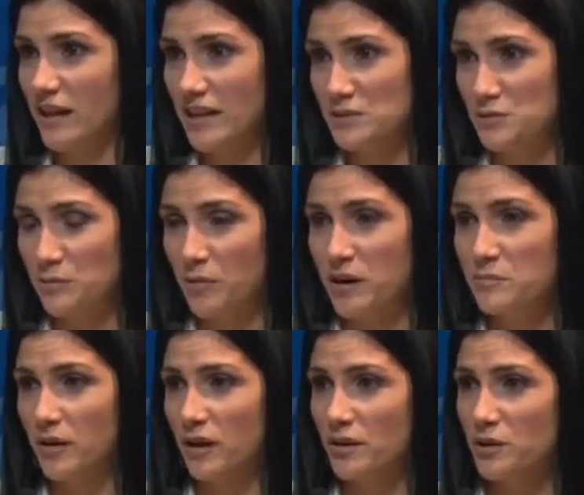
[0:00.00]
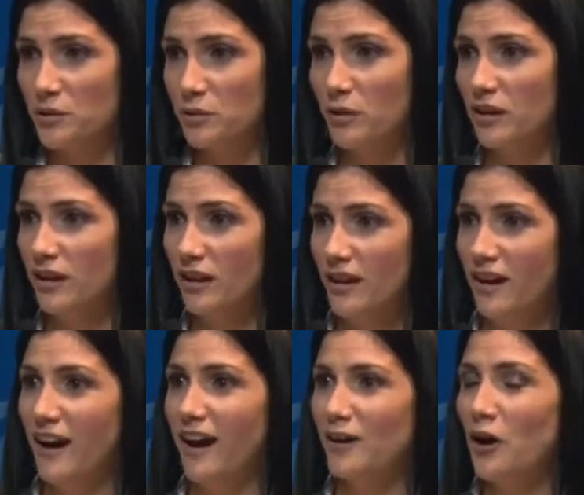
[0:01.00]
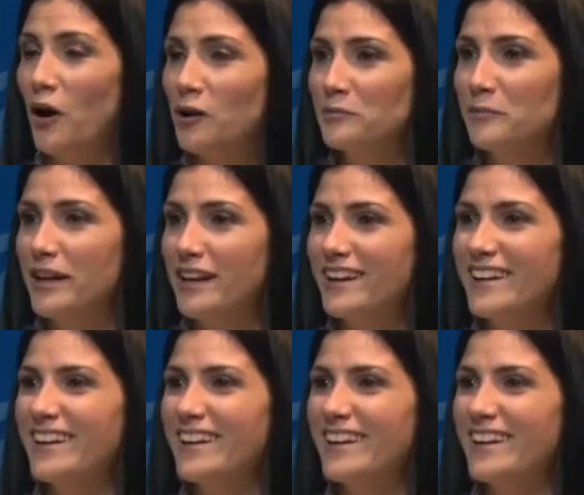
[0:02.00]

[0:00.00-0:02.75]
Andrew Breitbart, who called me.